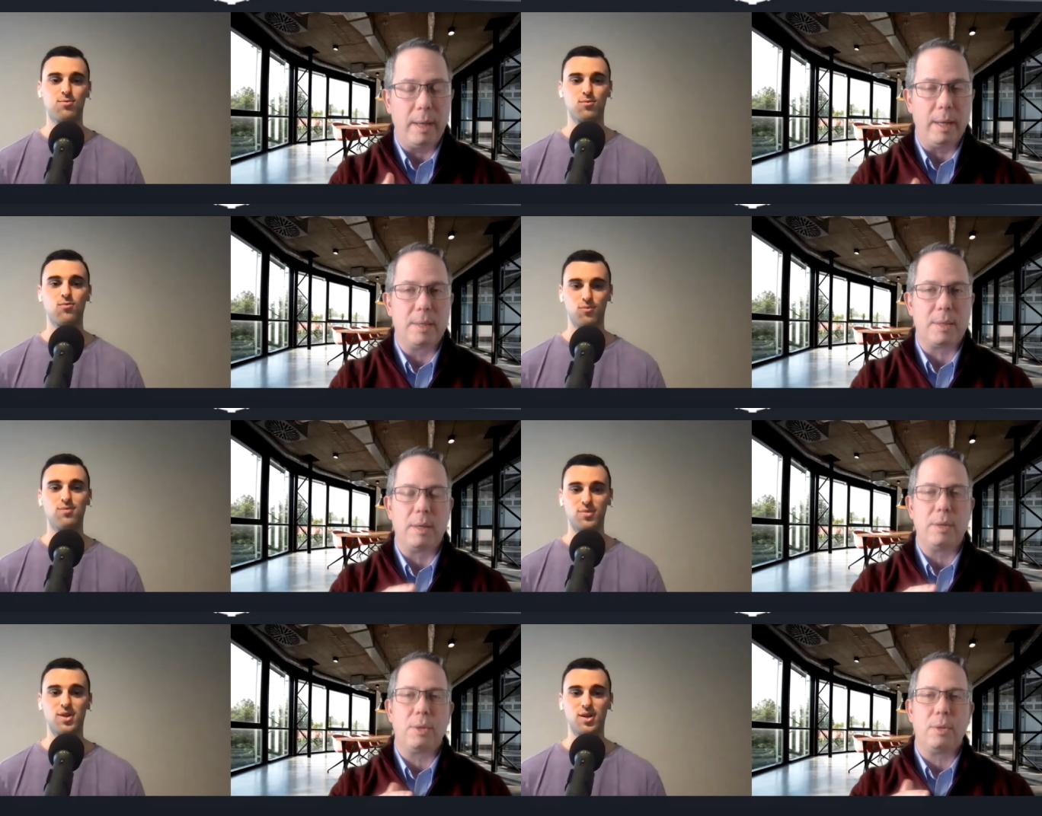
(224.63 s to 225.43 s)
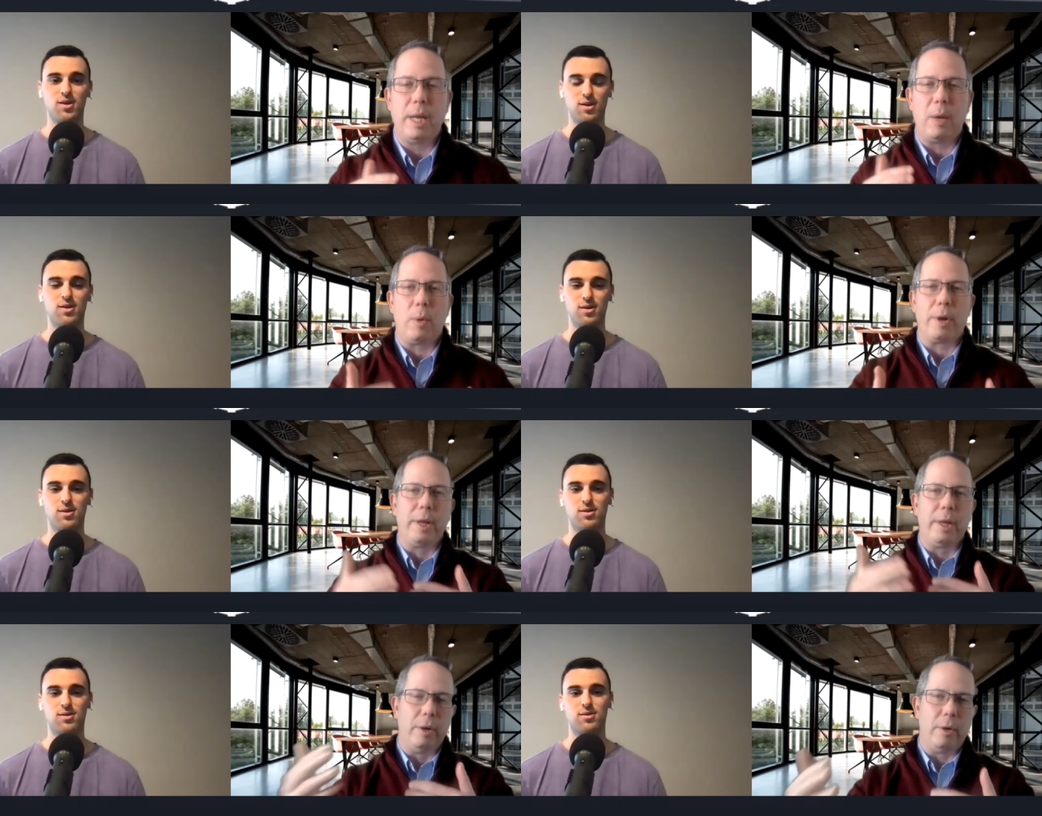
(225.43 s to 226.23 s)
Speaker 1: and as long as you're
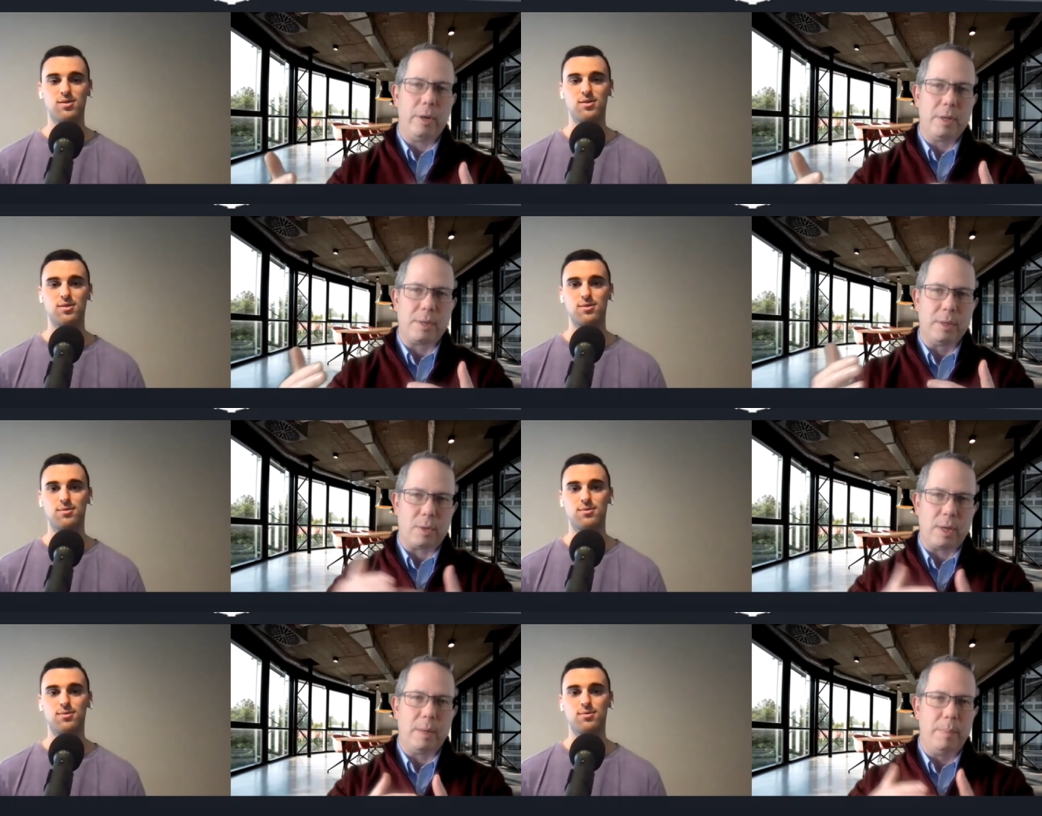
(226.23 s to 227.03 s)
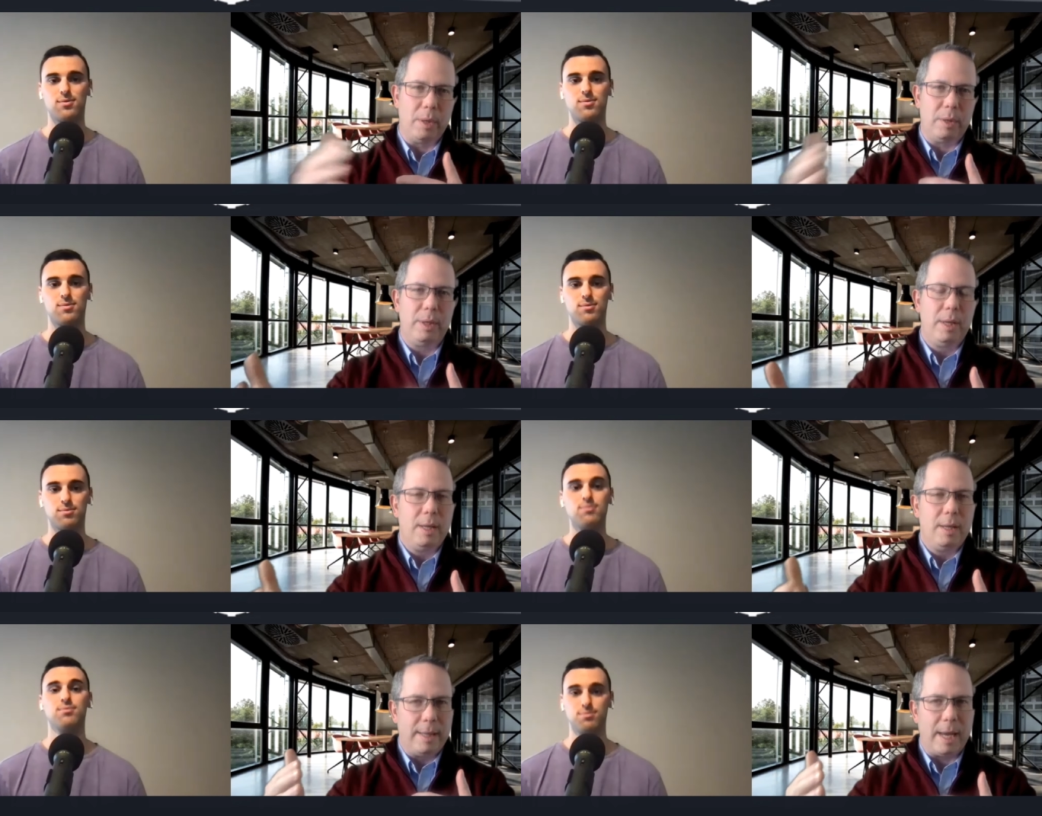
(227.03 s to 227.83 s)
networking in earnest and trying to build
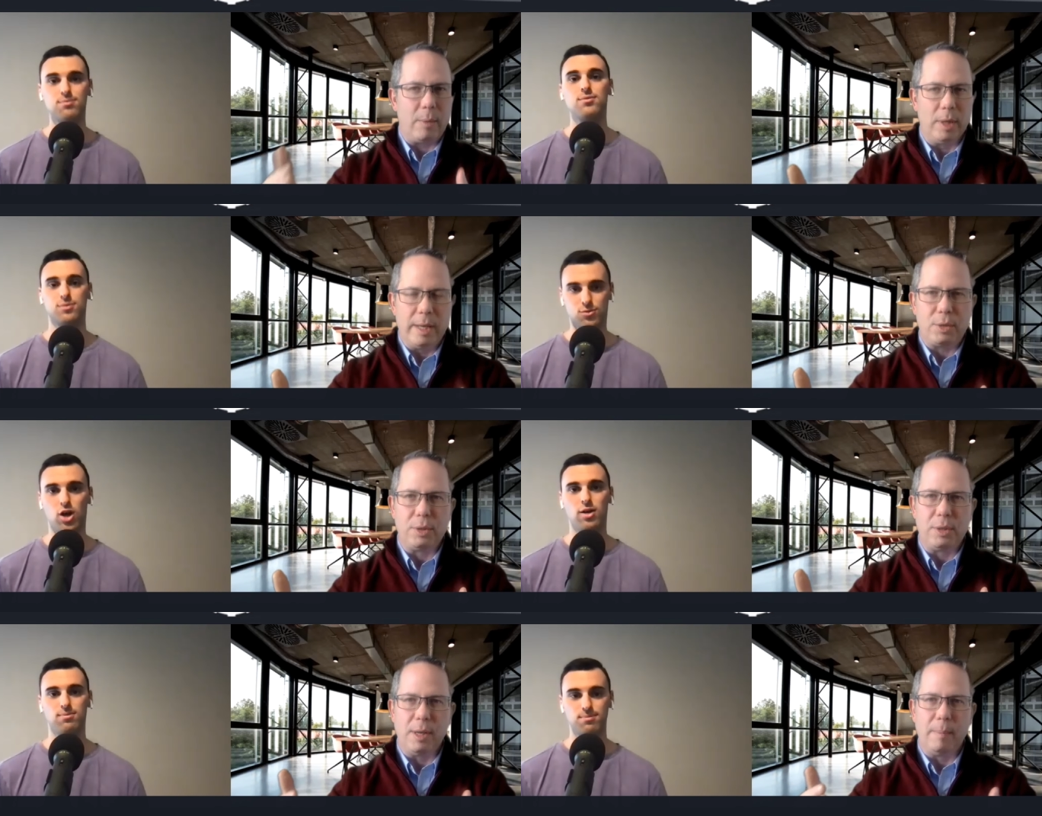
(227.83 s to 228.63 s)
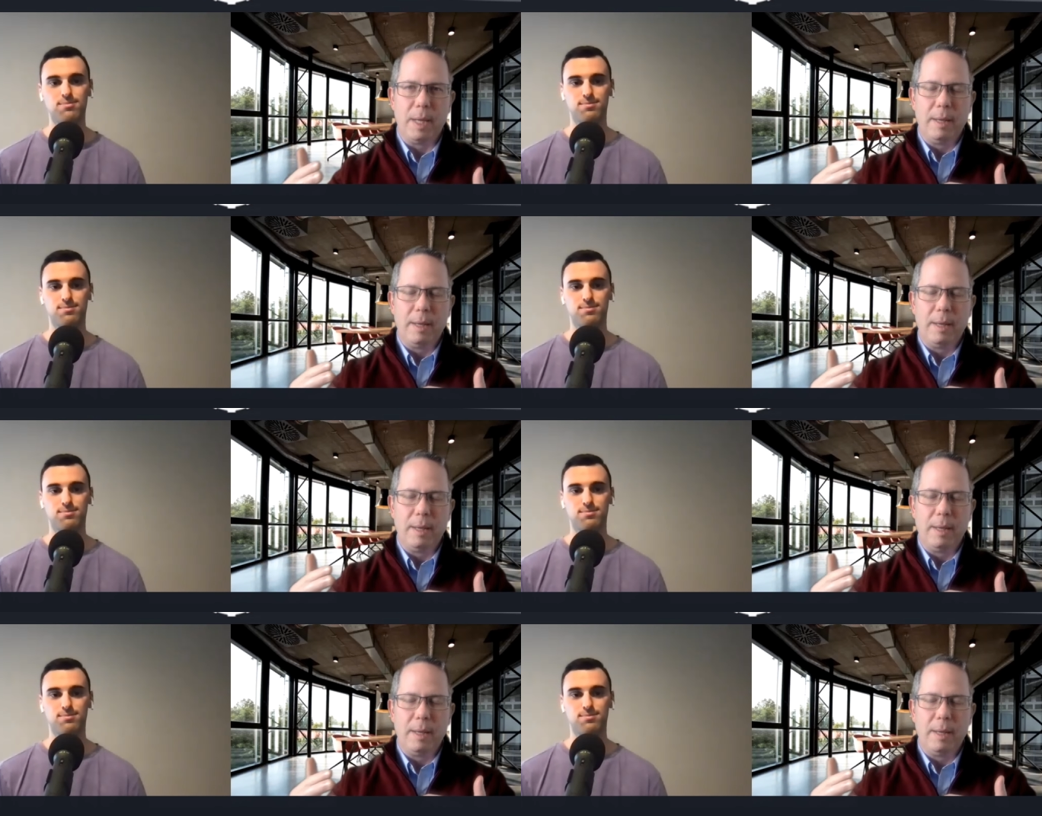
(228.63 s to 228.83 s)
that relationship right.